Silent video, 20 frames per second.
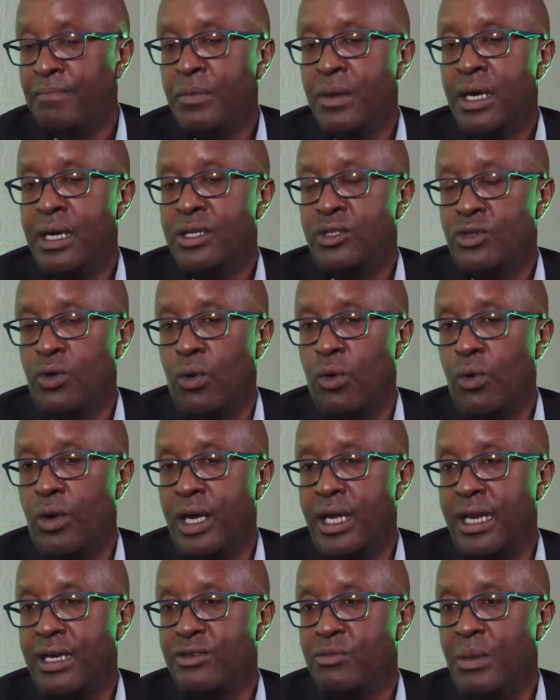Mm-hmm. So
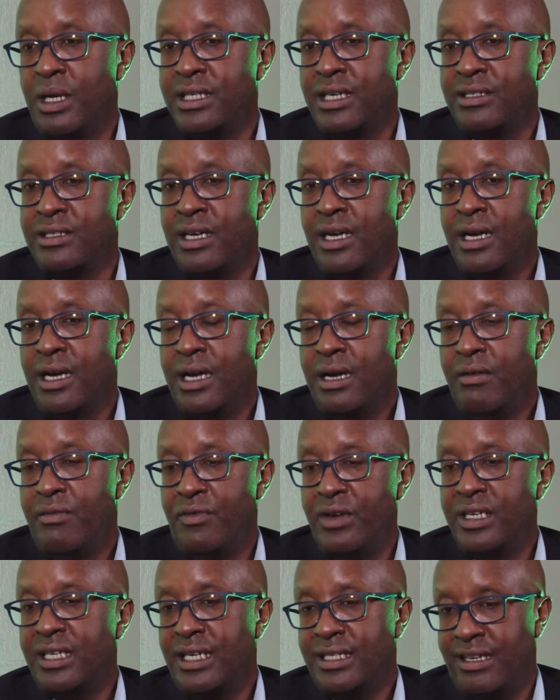in as much as
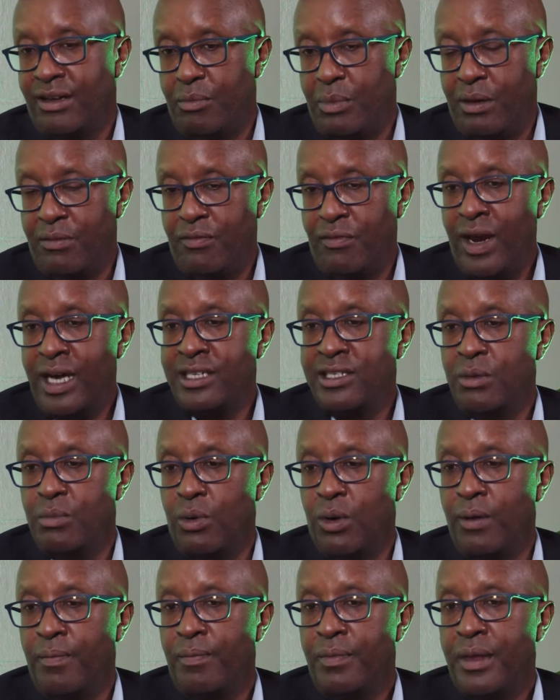fintechs have been
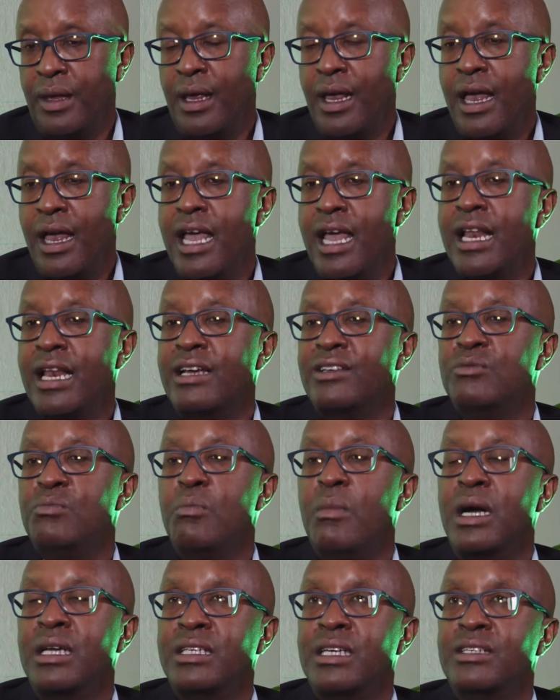flexible, in as
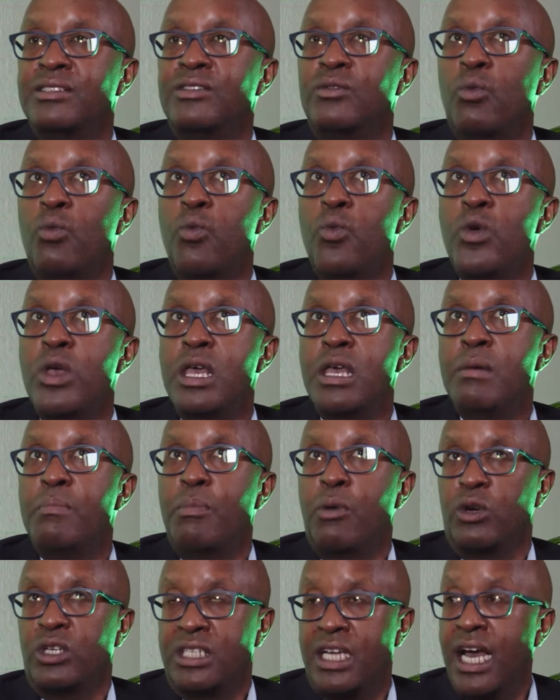much as we
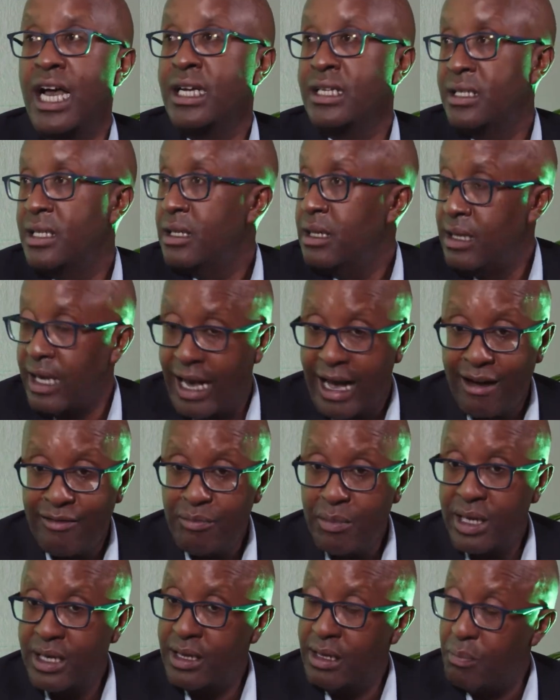protect the
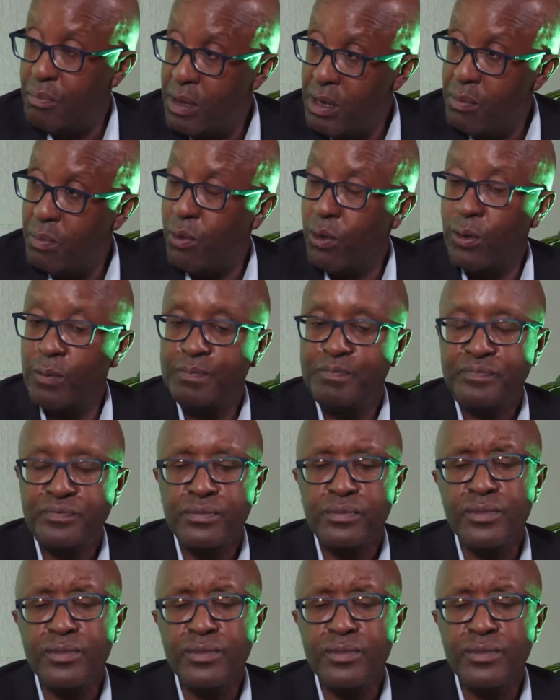government, the people,